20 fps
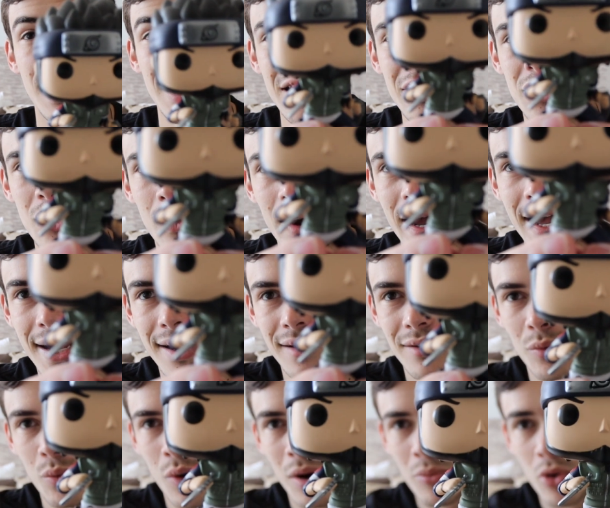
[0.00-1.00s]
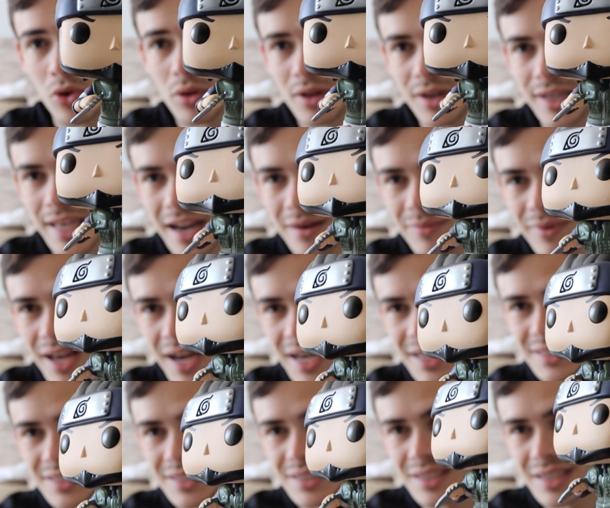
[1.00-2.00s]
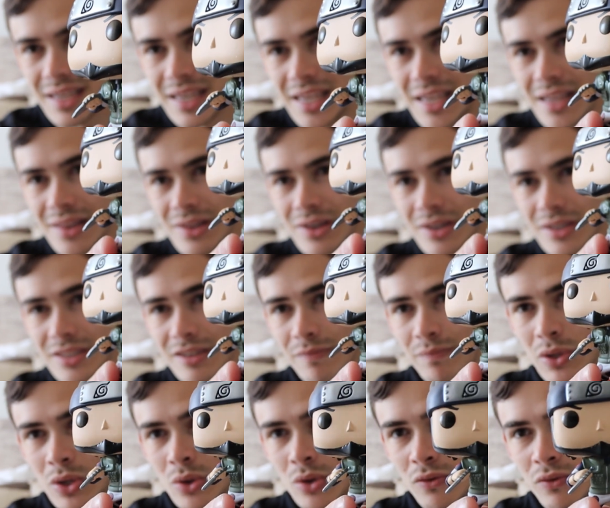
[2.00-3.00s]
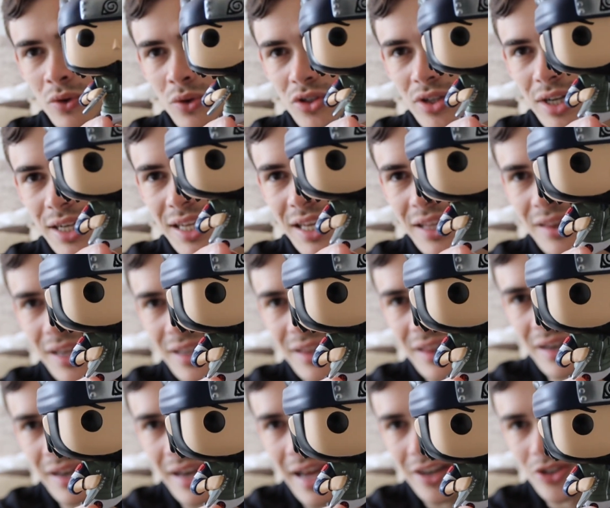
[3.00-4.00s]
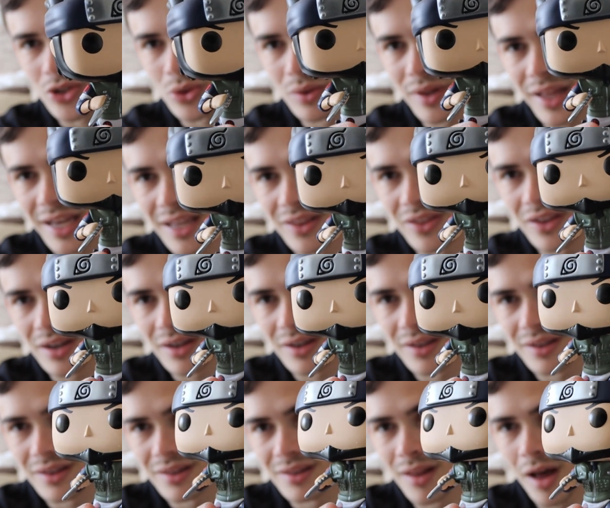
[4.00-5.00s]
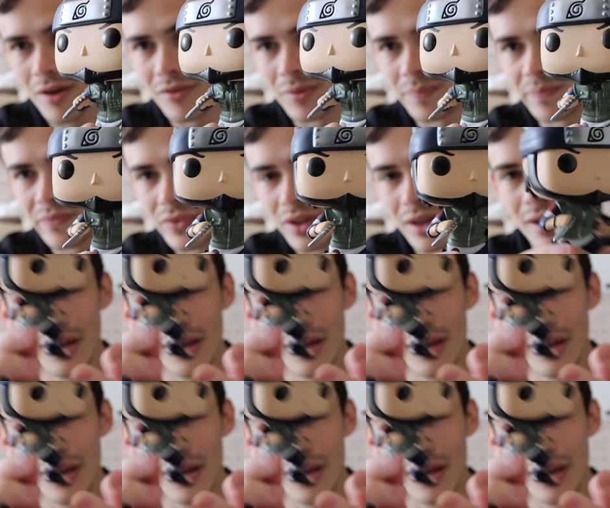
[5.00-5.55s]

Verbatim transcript: Either way, one more look at him, guys. He looks beautiful. Trying to get like the natural light in there. Love him.